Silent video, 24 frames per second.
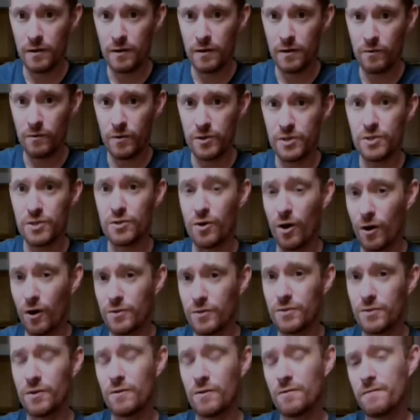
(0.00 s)
which is
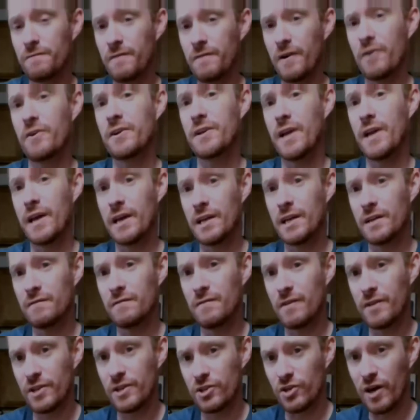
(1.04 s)
also very negative
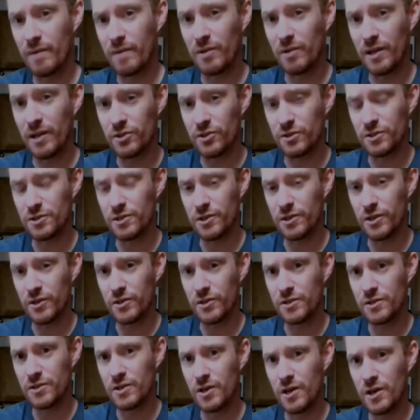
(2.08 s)
on the triboelectric
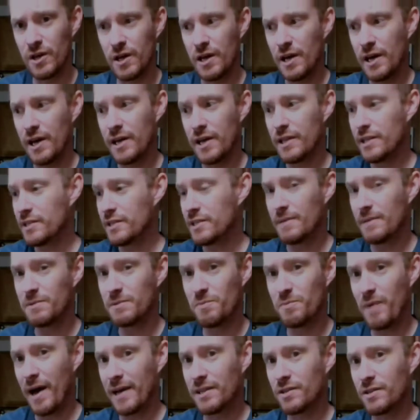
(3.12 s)
series. And this comes
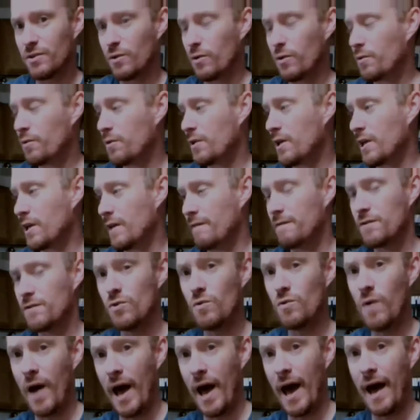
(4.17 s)
back to the whole thing. If you
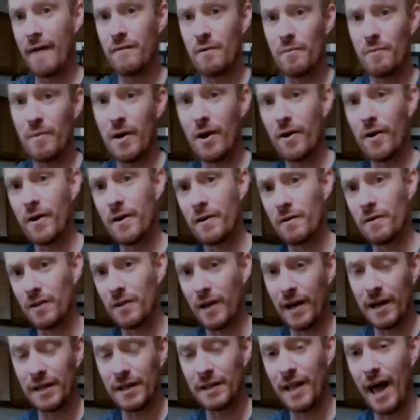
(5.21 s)
have a barrier
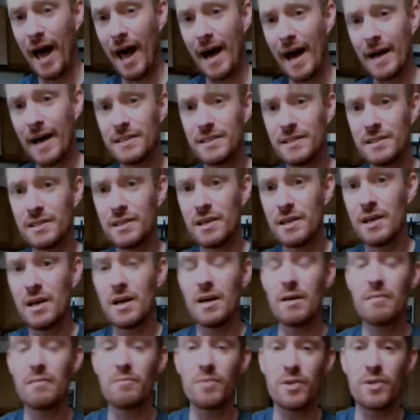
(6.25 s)
like glass,
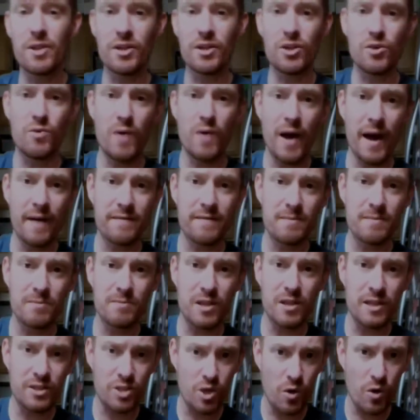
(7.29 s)
but then you have something
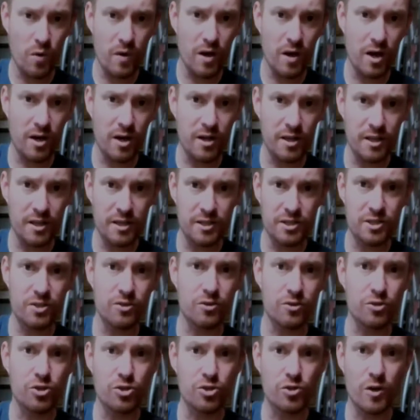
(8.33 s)
that's going on in the
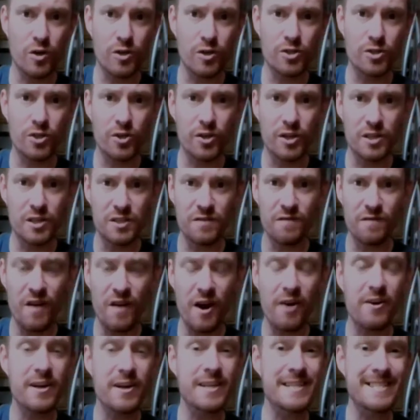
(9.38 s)
internal structure that's
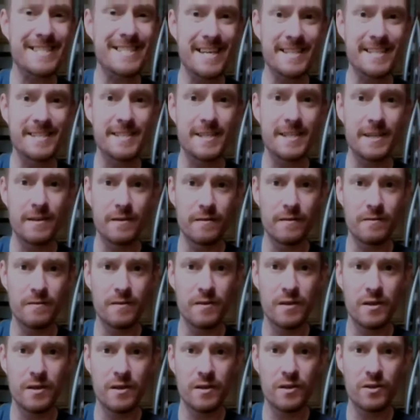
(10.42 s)
very sensitive
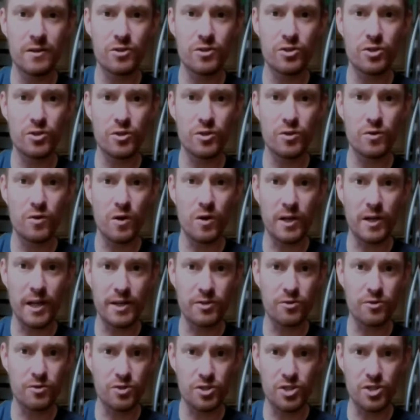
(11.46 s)
to
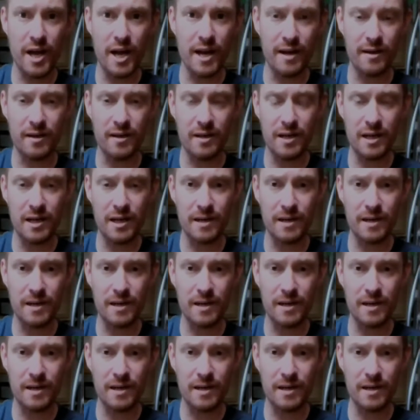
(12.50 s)
electrostatic